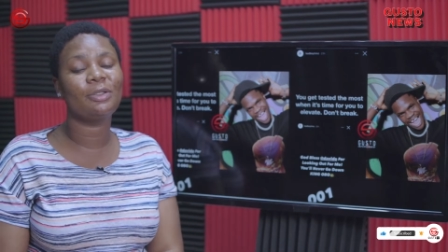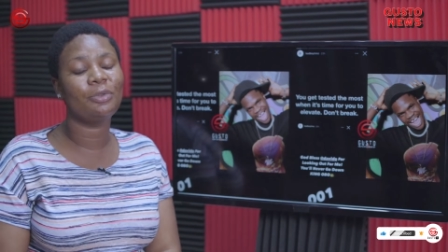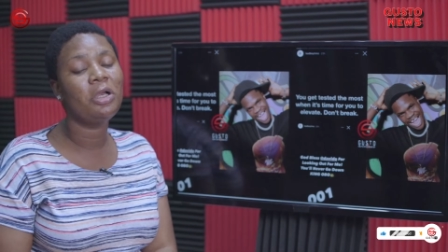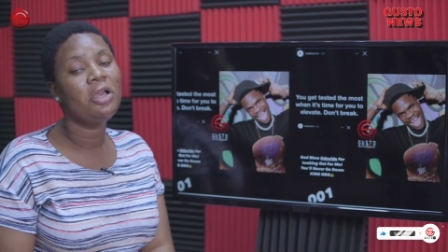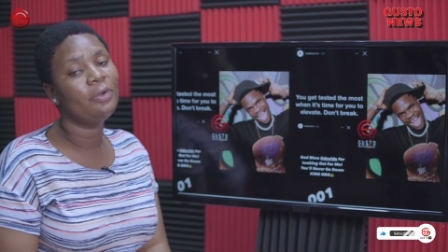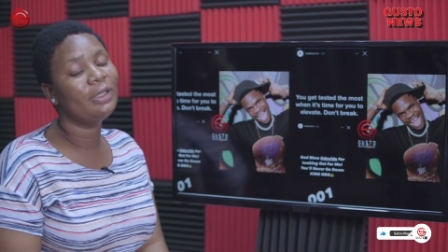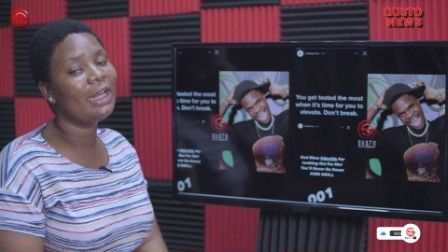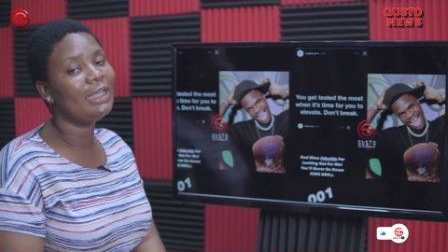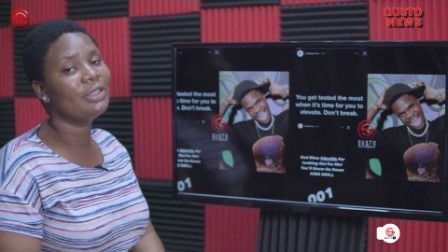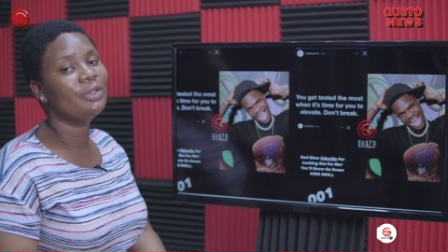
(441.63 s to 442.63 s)
So we're
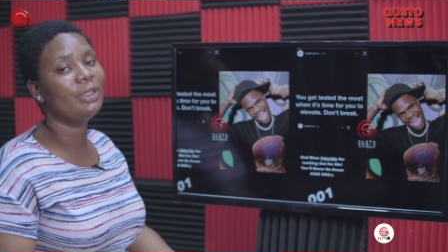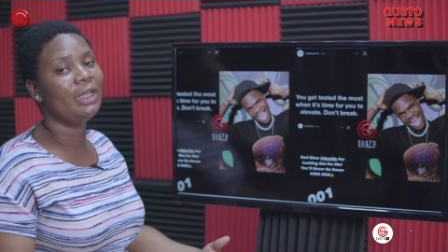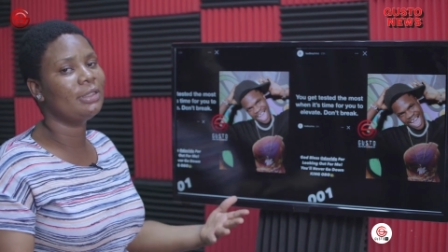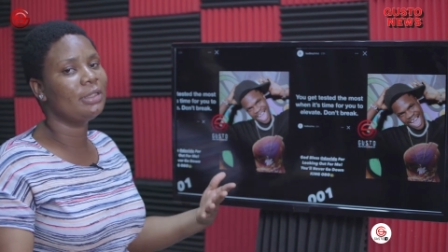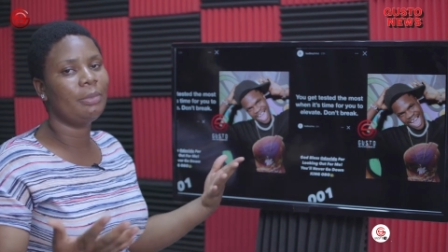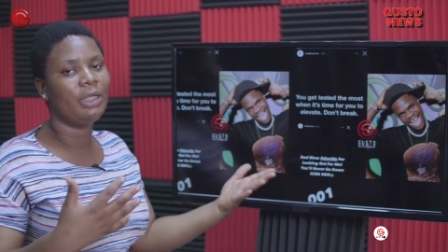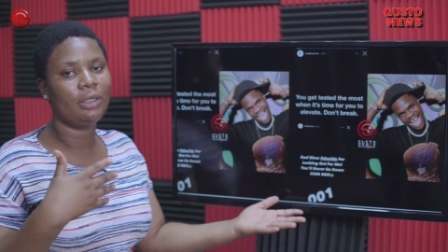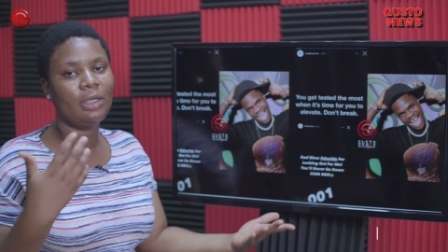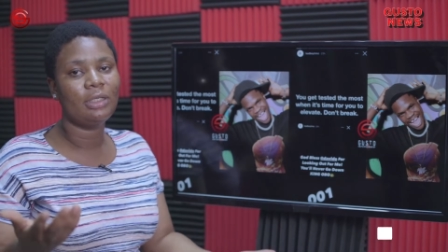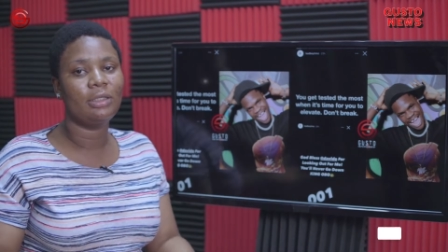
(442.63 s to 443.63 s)
glad to know that, I
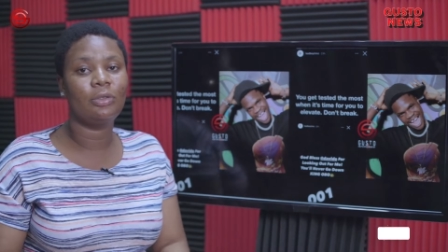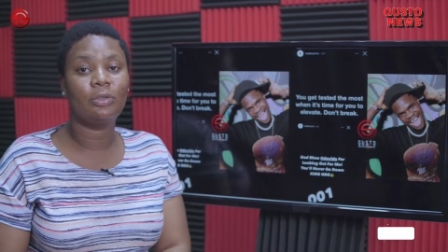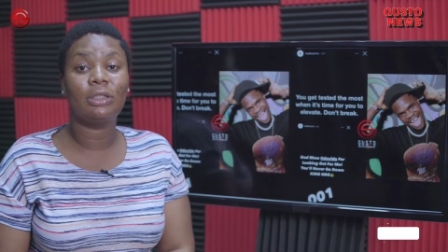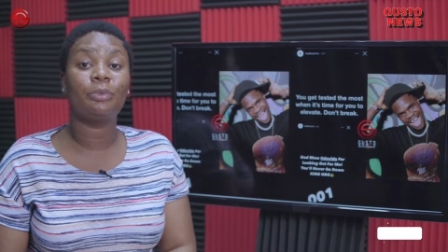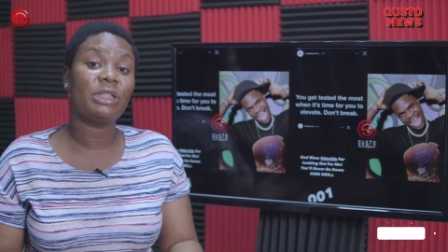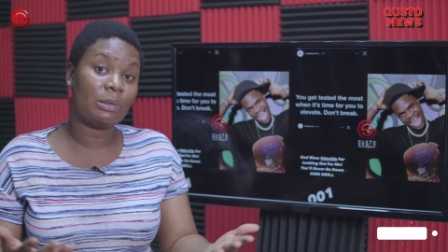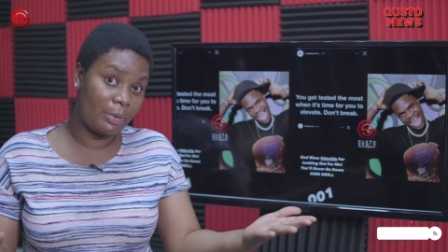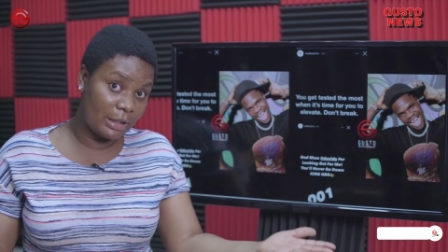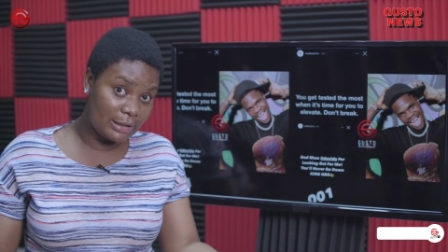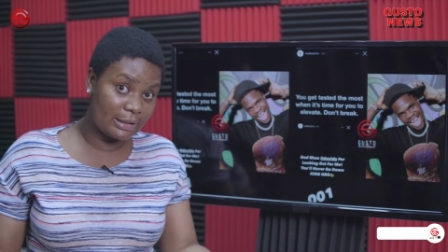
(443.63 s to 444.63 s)
mean, old, which
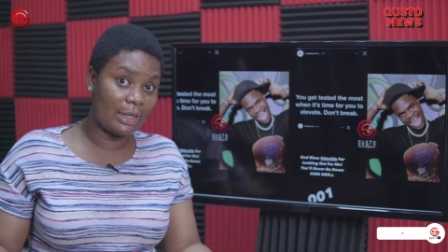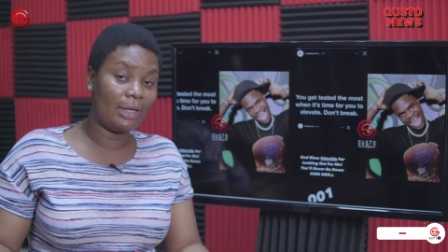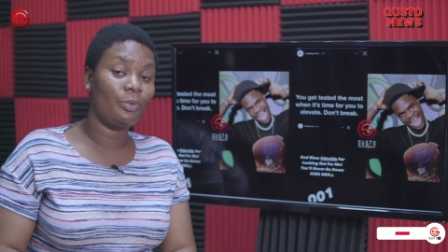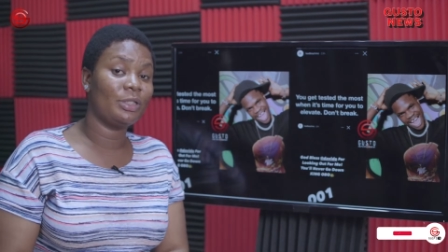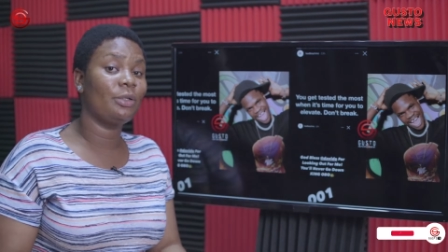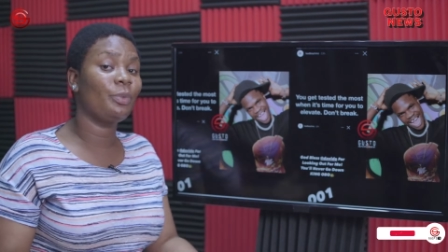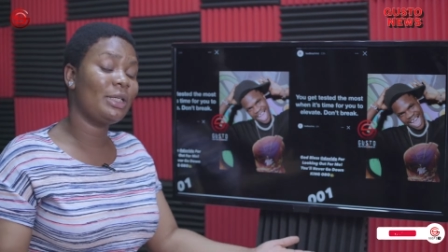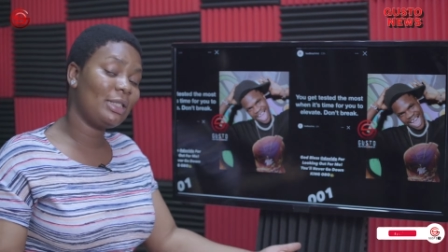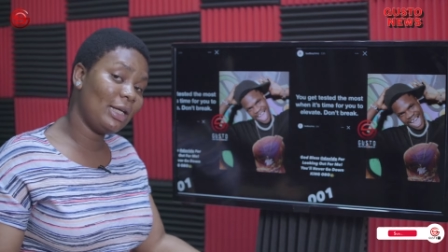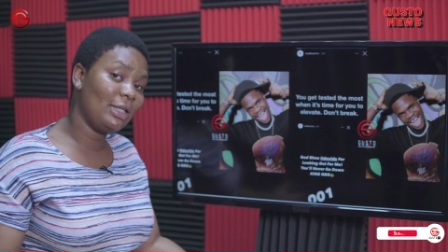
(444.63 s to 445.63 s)
means, yeah, he was
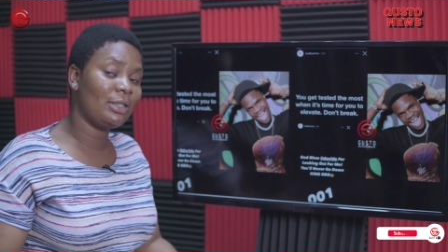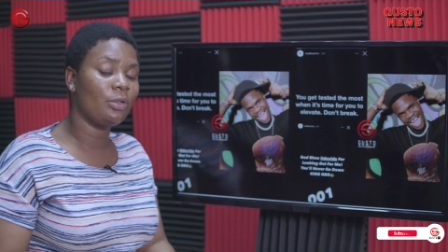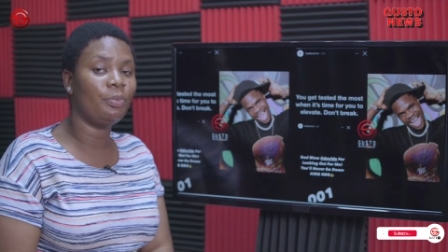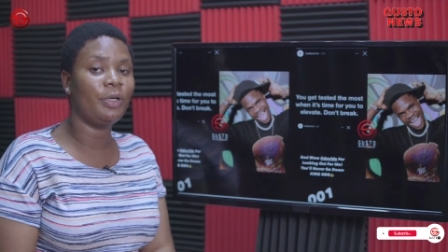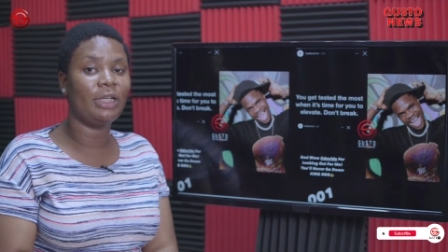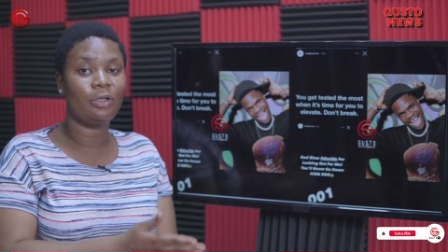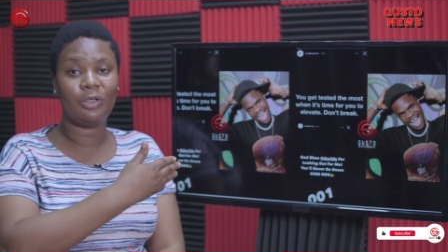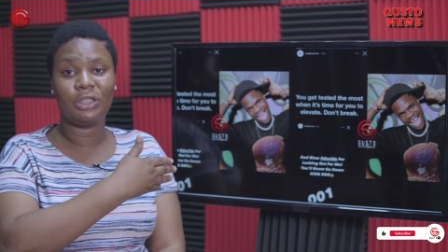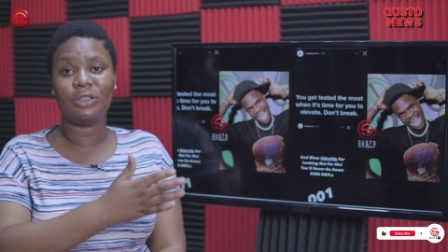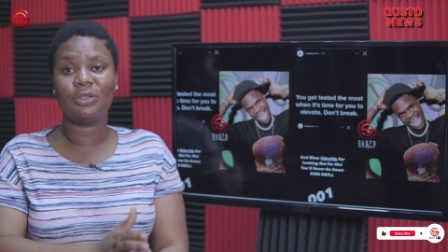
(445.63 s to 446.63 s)
arrested at some point
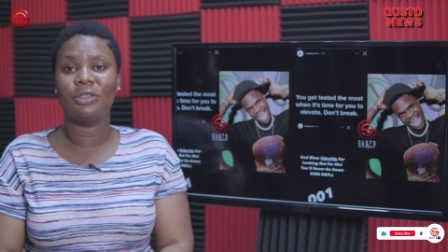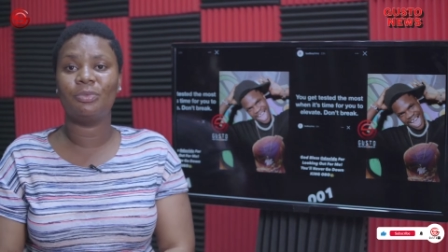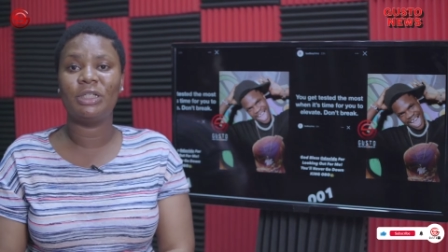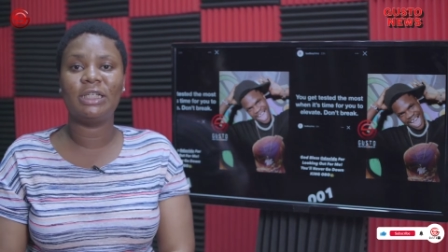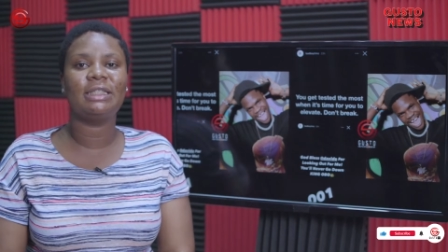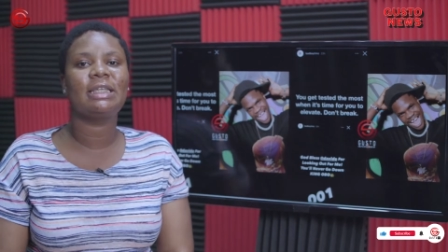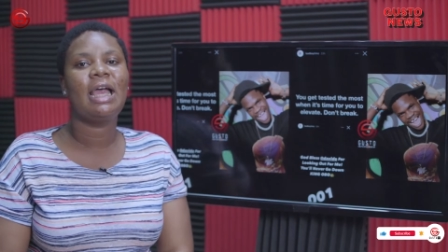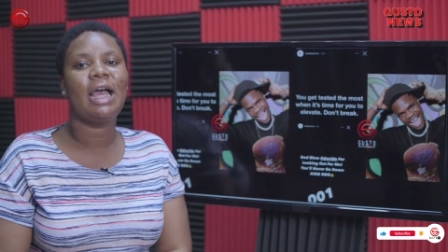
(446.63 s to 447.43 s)
according to the release.